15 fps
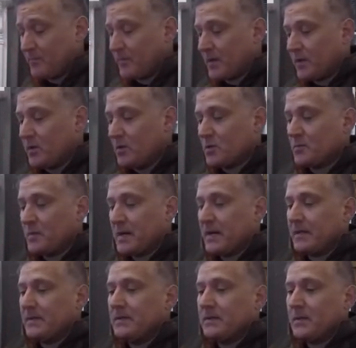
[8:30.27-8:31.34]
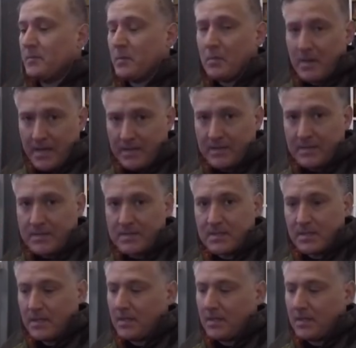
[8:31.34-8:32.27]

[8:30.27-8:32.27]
I used my hand, put my hands